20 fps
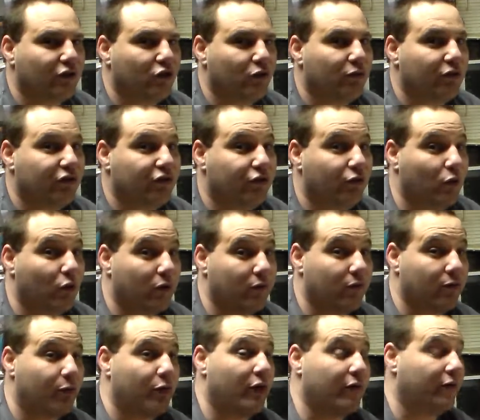a little bit short of
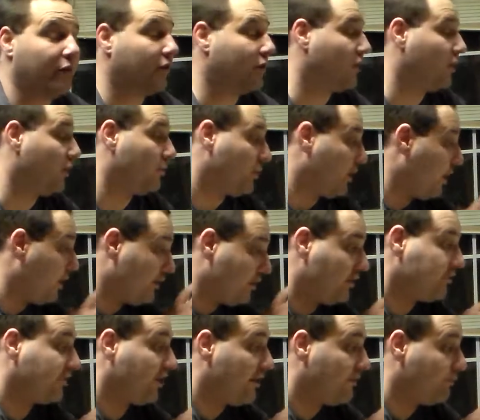a perfect theme. Now, it
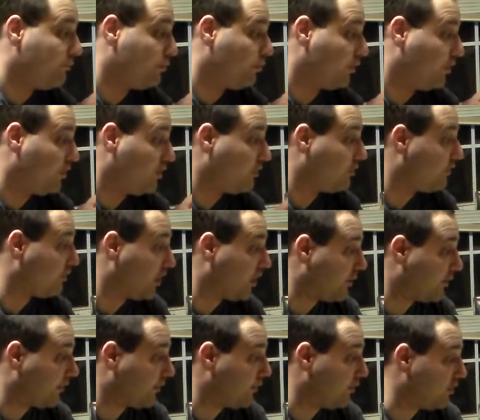does have a pretty good
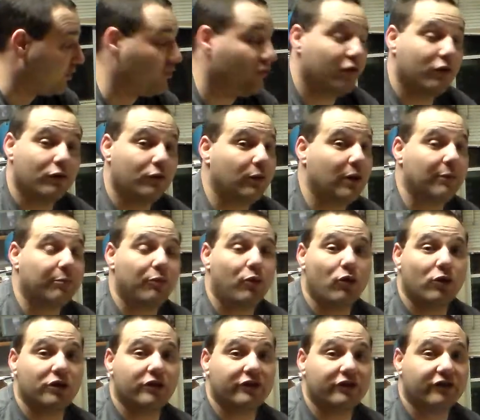theme. I mean, you do at
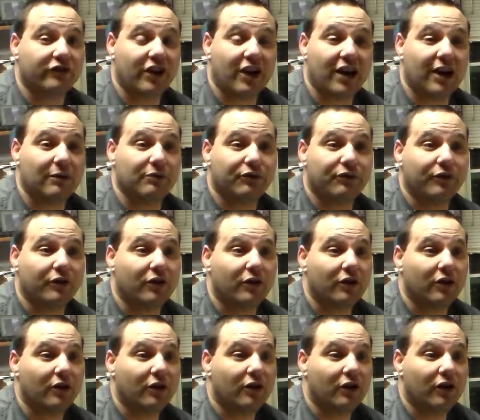times,
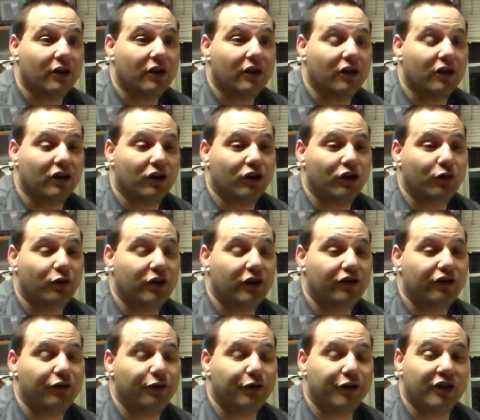you know, you
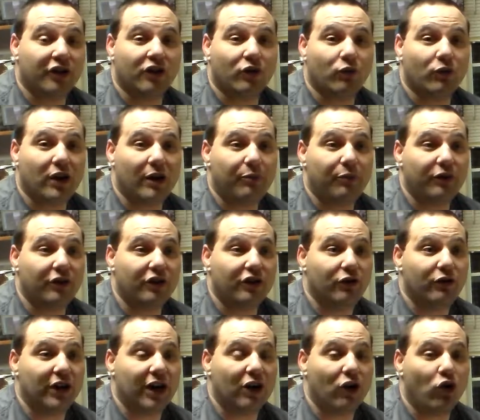get you a good weapon and
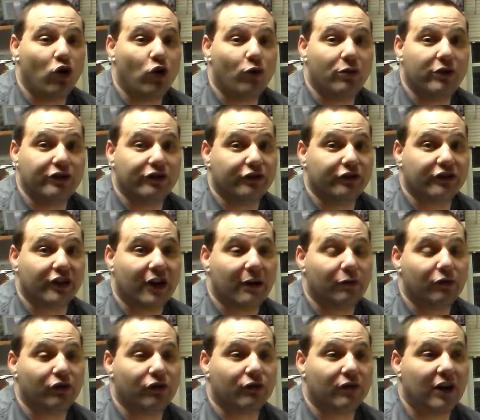you got a whole bunch of
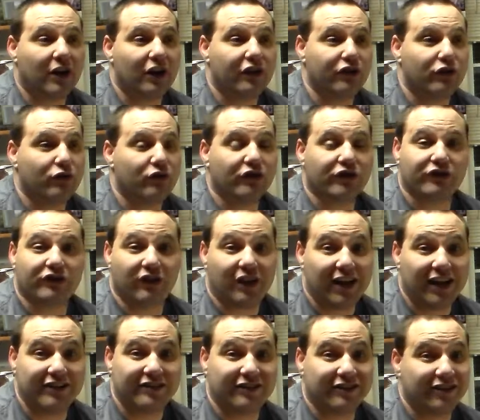zombies around you and just
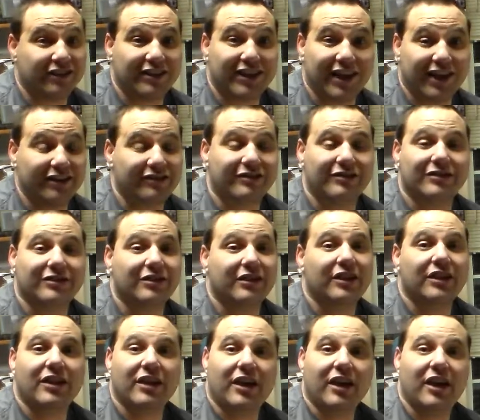slicing and dicing,
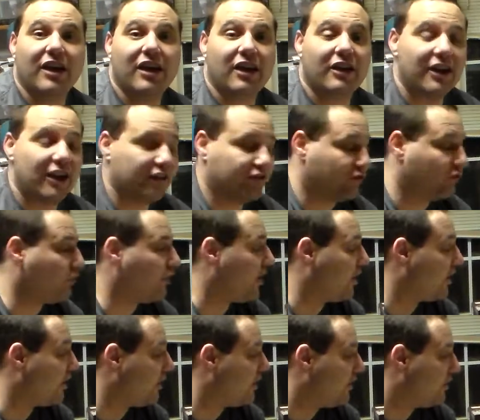and that's
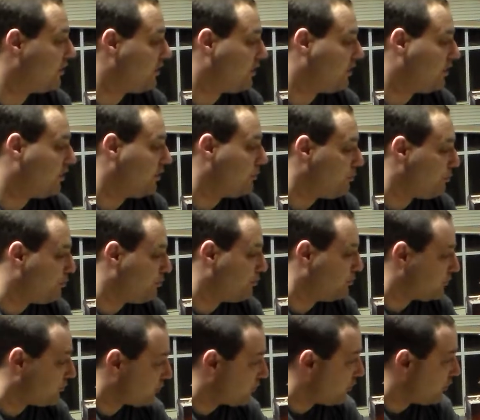great.
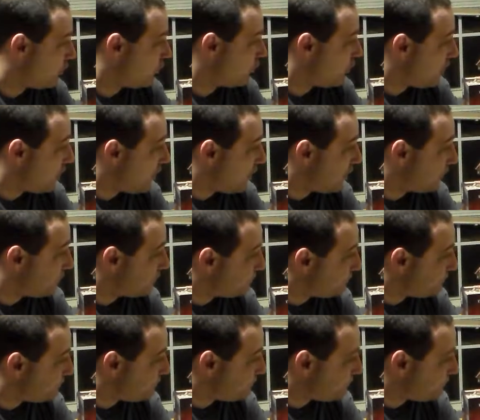So,